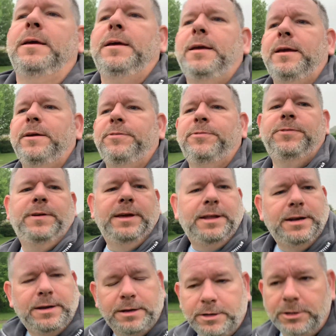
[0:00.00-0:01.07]
if
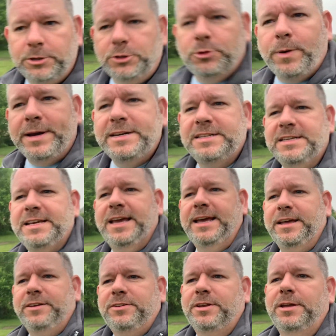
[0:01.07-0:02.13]
in 20
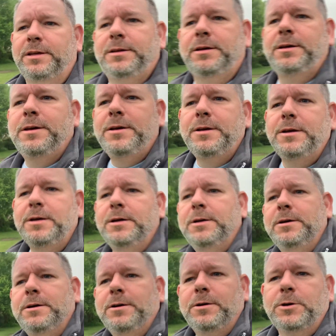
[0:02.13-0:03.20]
years
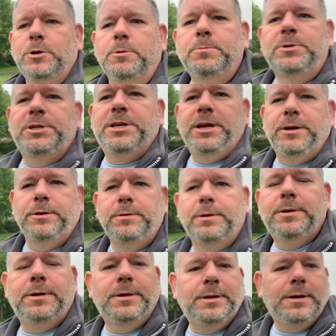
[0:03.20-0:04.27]
I come to you
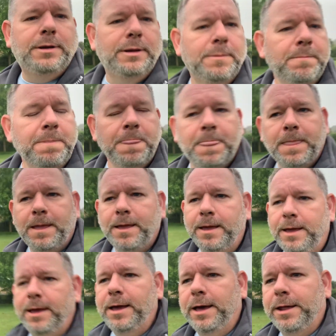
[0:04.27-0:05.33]

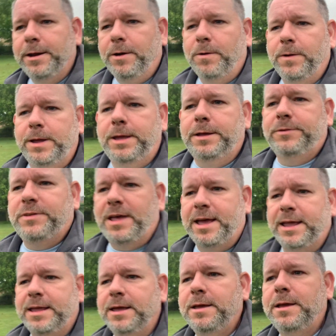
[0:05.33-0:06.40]
and I say,
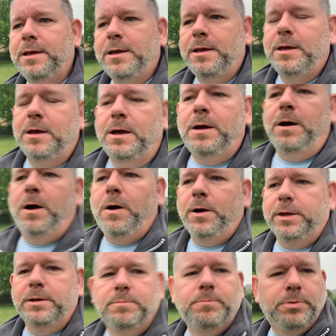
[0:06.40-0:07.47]
I
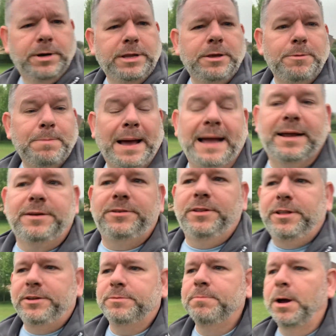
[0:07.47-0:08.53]
can bring you back to
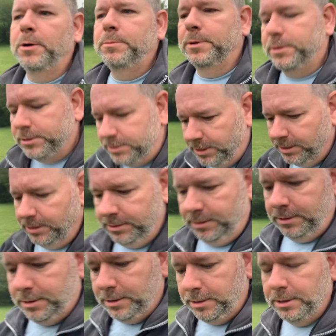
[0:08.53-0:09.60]
this moment,
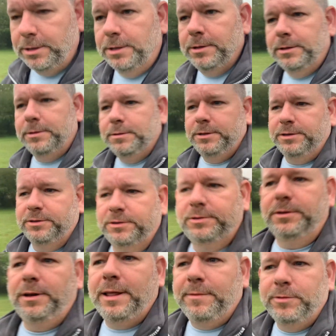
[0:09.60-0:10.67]

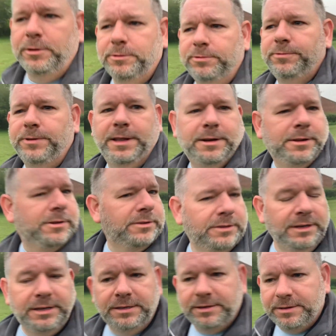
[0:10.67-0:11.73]
this level of fitness,
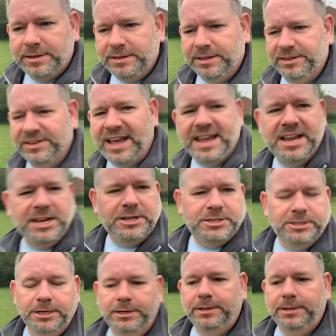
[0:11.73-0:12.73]
this, this age,